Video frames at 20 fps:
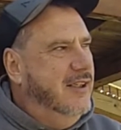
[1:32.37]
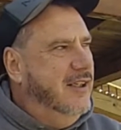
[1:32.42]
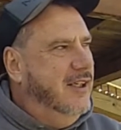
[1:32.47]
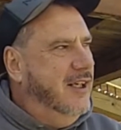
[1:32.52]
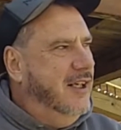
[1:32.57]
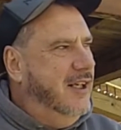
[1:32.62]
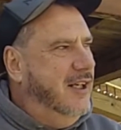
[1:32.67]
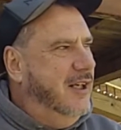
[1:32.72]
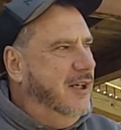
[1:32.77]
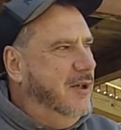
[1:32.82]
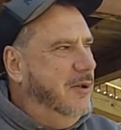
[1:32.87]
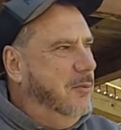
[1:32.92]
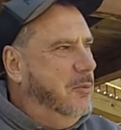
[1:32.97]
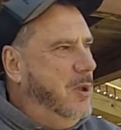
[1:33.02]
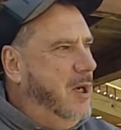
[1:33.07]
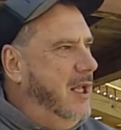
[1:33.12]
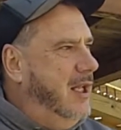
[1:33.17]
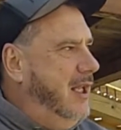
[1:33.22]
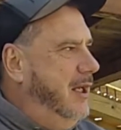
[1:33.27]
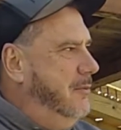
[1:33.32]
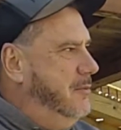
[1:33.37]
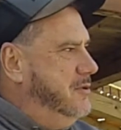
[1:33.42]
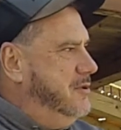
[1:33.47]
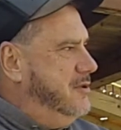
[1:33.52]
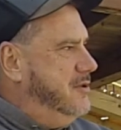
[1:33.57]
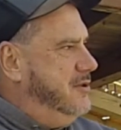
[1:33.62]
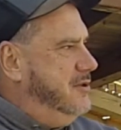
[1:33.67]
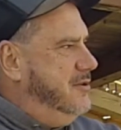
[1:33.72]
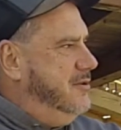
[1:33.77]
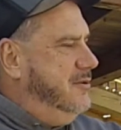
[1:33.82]
while I
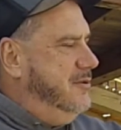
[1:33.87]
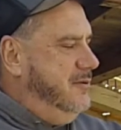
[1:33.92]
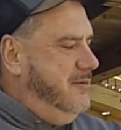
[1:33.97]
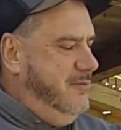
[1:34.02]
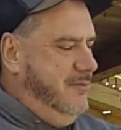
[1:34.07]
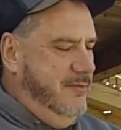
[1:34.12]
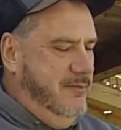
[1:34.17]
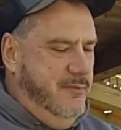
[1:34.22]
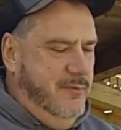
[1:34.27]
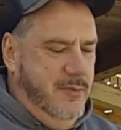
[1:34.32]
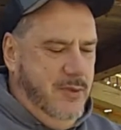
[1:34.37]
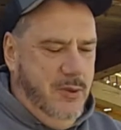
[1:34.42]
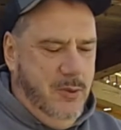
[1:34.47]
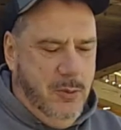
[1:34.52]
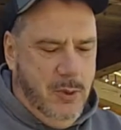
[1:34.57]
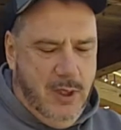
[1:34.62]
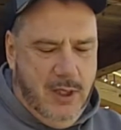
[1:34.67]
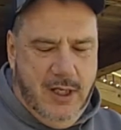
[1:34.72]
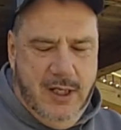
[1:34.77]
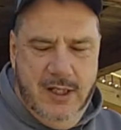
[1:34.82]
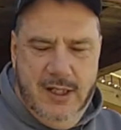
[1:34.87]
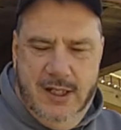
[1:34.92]
was working